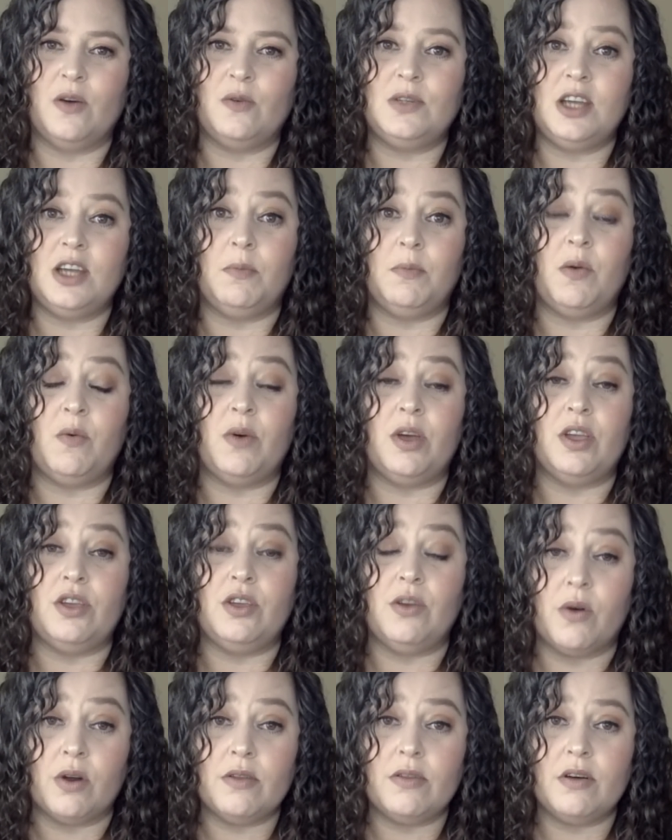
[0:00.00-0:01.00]
Tell me what
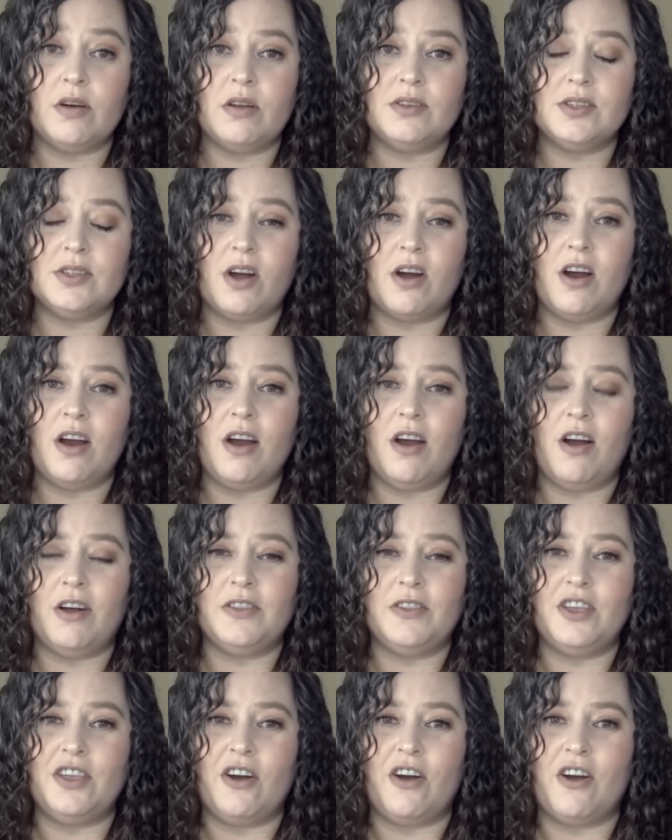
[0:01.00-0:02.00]
your thoughts are on
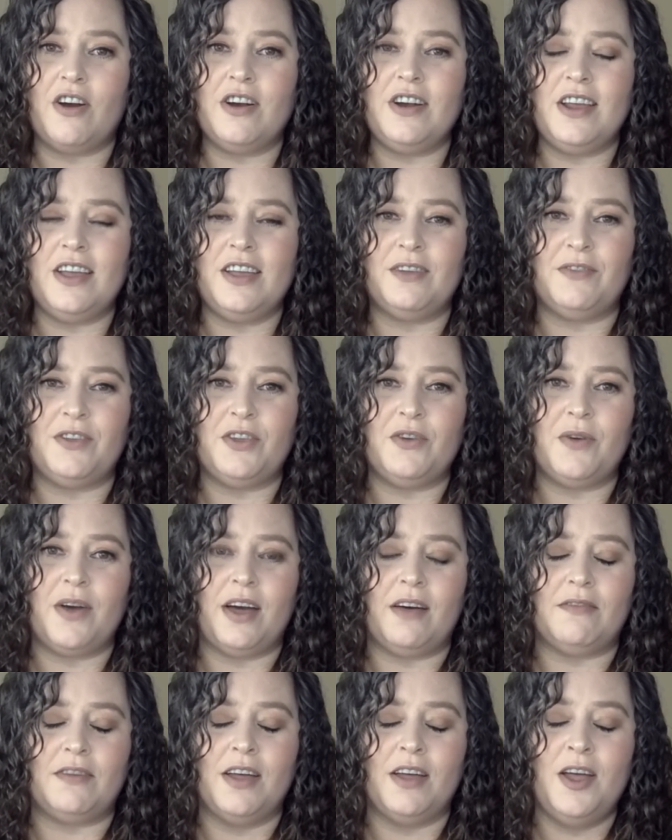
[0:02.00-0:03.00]
the yarn if you
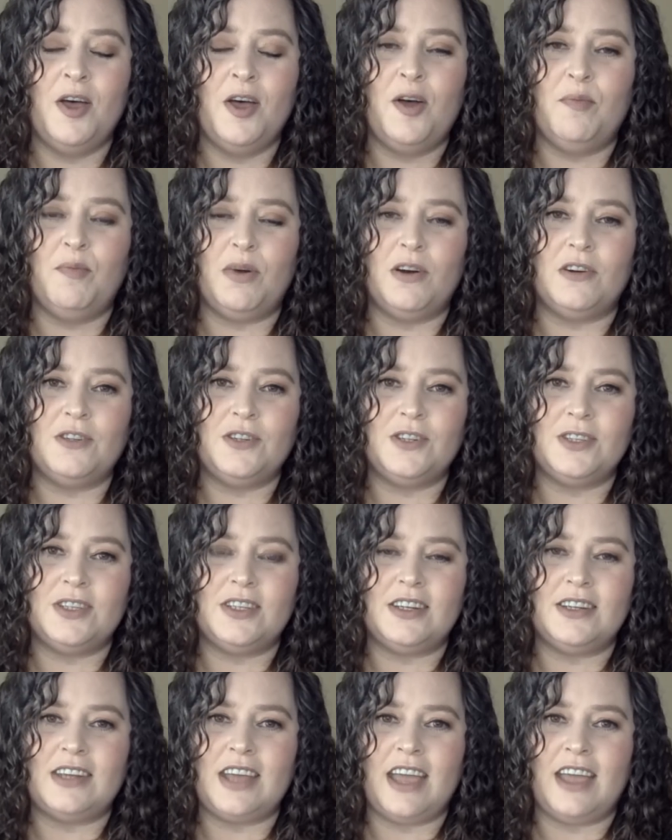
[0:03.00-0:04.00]
have purchased
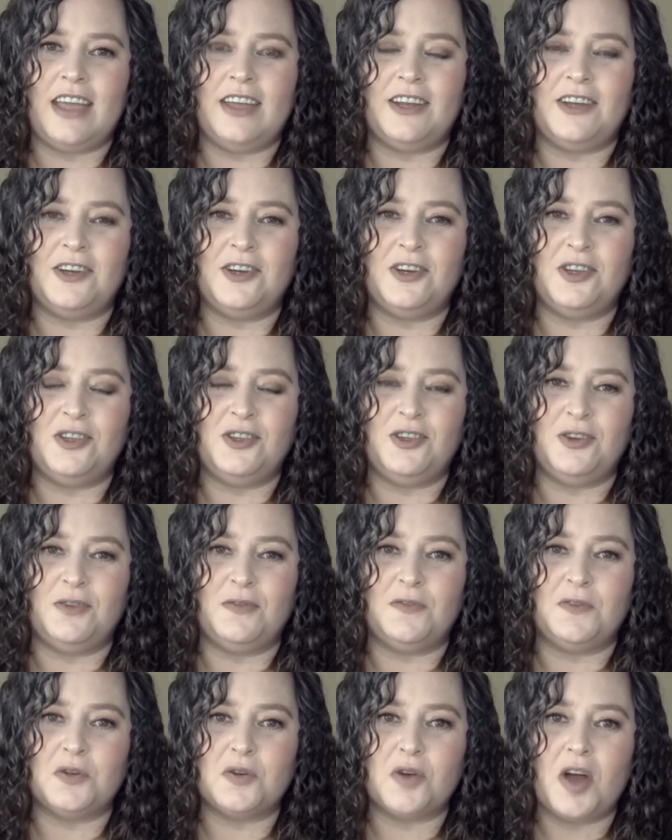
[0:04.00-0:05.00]
it and
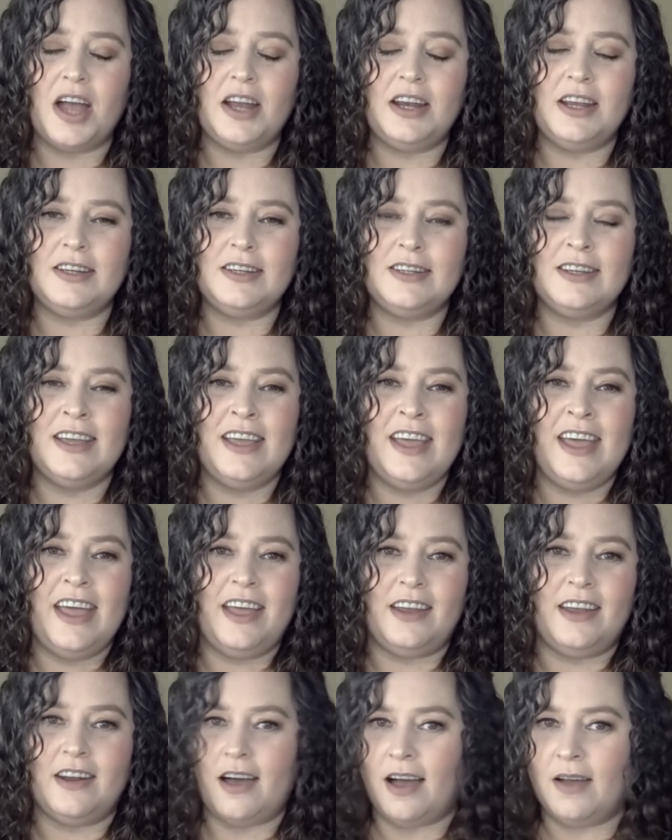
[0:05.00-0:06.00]
you've tried it,
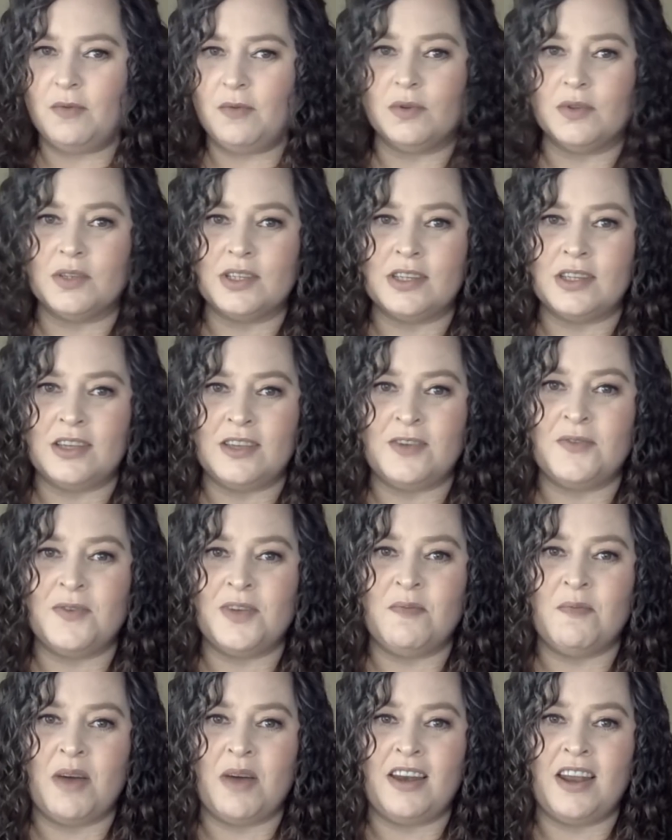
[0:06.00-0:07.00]
and I will see you
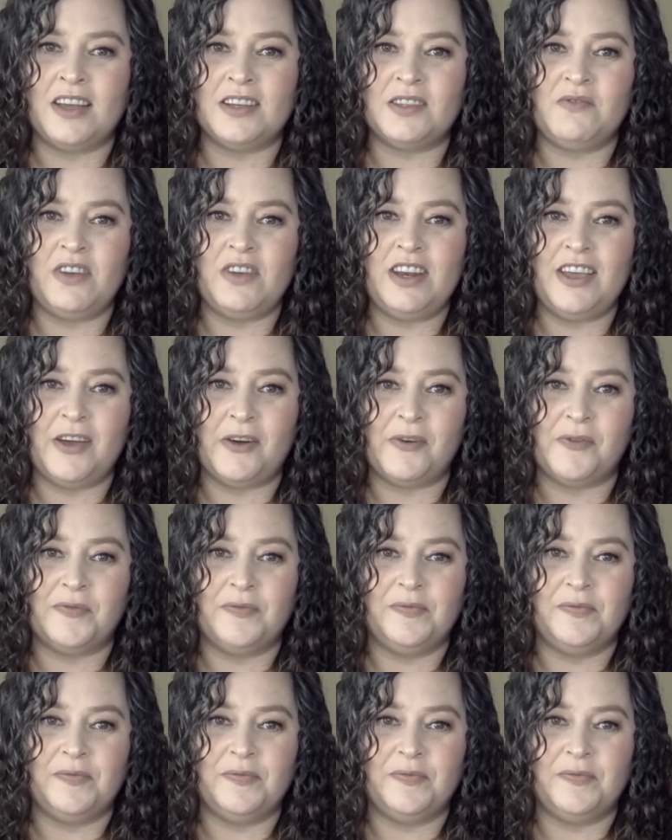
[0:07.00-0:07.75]
in my next video.